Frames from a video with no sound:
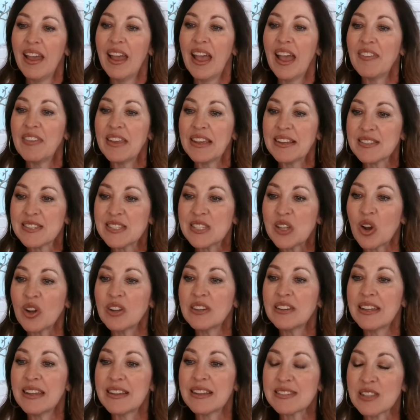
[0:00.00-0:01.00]
And the
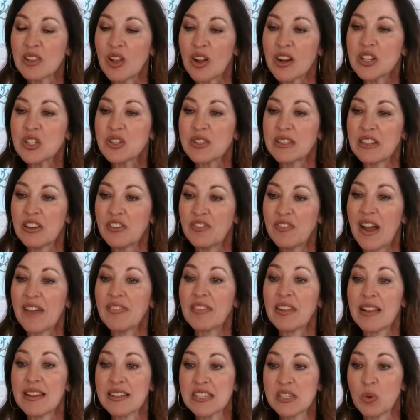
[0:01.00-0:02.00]
uncertainty is largely defined
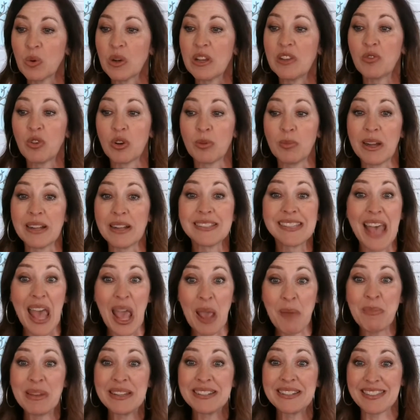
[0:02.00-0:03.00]
the last 24 months.
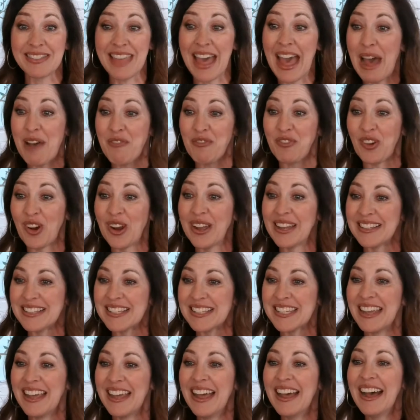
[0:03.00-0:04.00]
Amen to that,
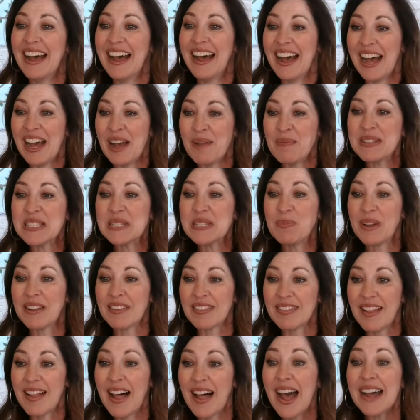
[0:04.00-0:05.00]
friend. It's put
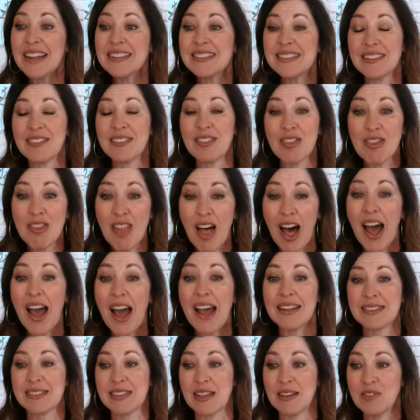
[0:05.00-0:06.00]
lots and
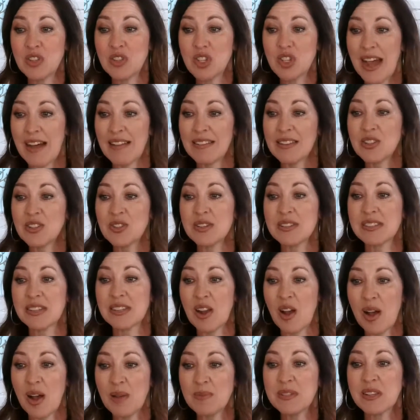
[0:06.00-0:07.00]
lots of challenges and
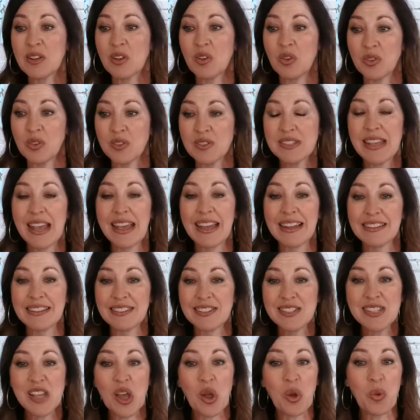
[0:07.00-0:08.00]
obstacles. And
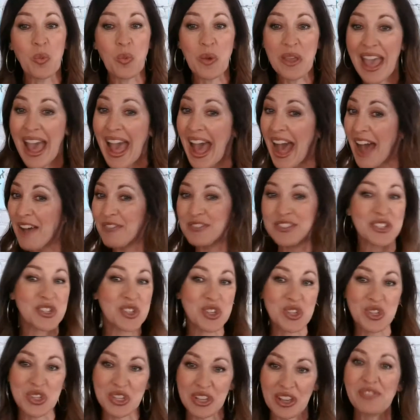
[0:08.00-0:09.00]
so we have to
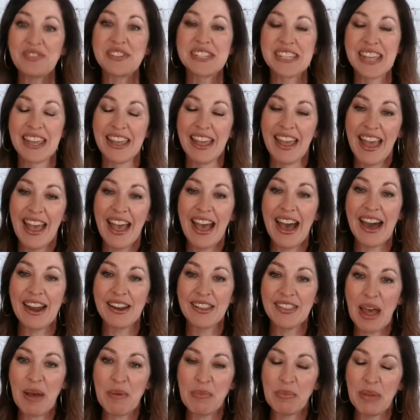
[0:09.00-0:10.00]
shift out
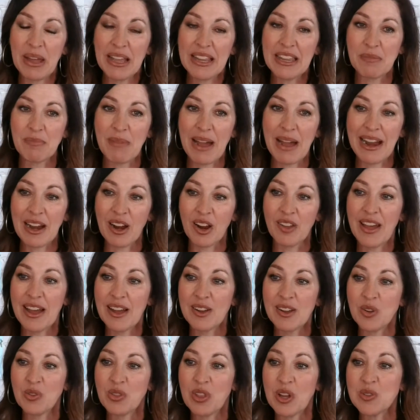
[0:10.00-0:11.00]
of that muck and mire.
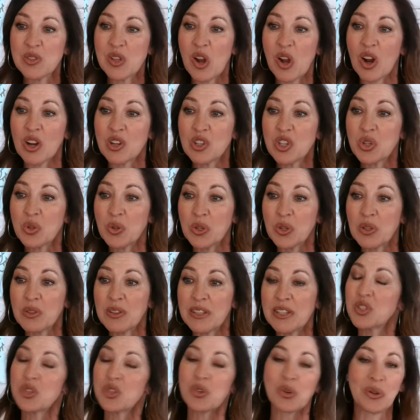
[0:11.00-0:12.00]
Those are
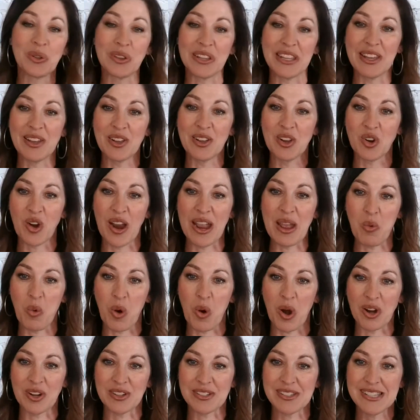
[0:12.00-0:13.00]
truly, truly great
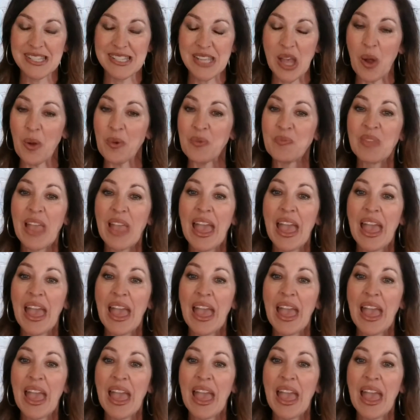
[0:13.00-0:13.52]
words. So